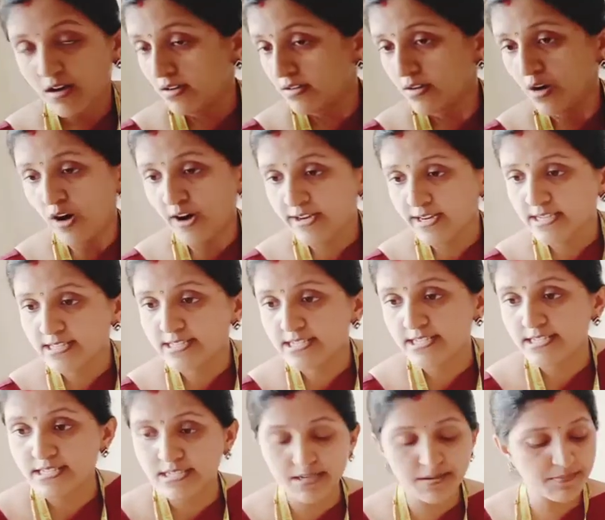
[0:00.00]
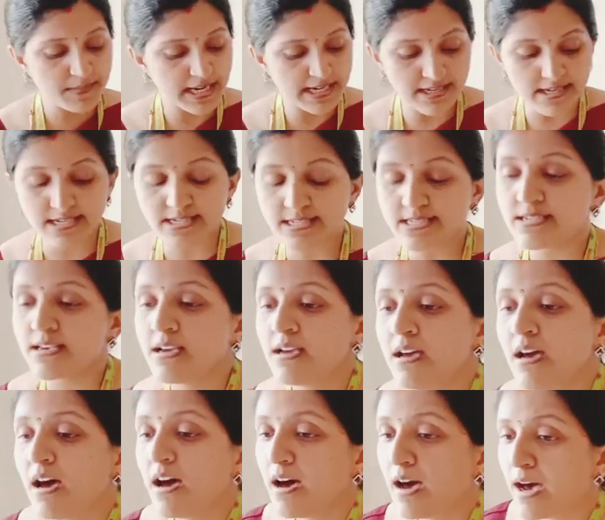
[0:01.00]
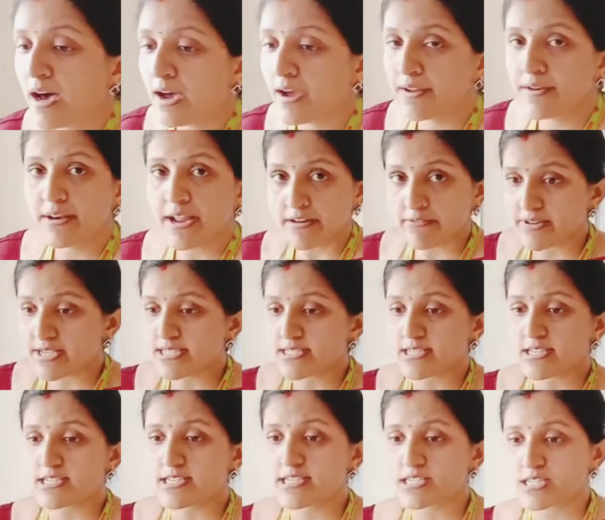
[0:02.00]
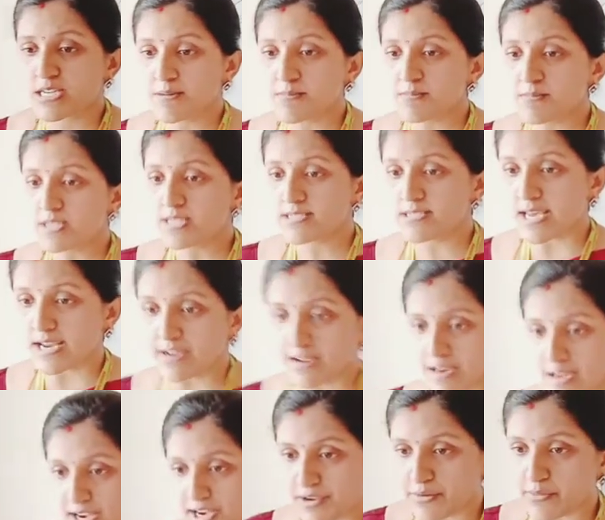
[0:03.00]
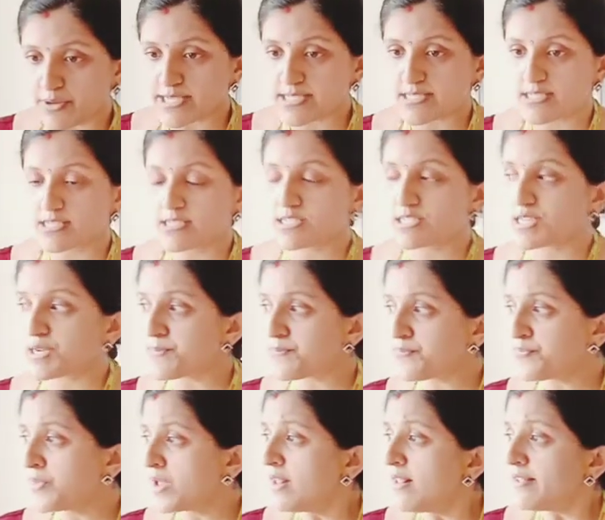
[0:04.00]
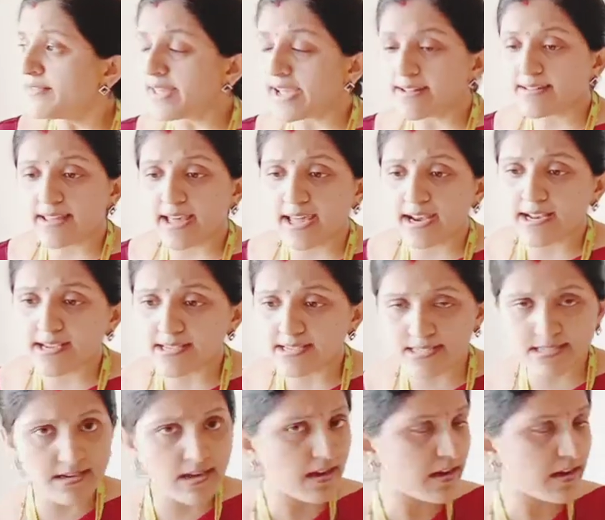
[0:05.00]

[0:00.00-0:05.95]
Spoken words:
organ system, that is nervous system, circulatory system, then there is